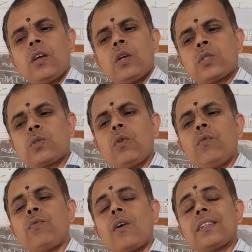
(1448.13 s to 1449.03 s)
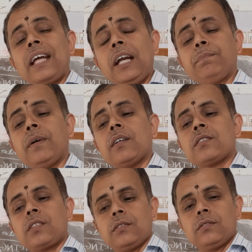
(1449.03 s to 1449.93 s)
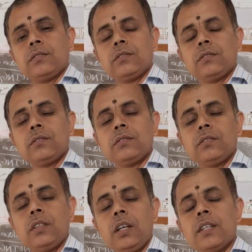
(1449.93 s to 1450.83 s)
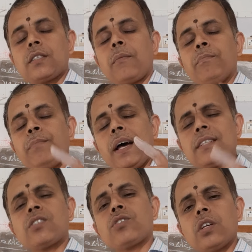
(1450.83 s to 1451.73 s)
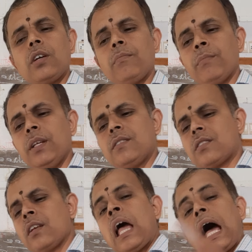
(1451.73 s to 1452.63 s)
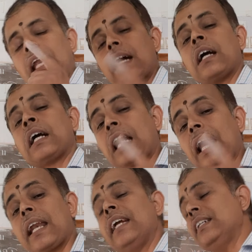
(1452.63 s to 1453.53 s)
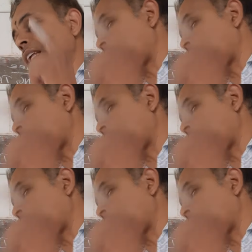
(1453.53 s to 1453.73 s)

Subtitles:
So for that person, it's the best means and current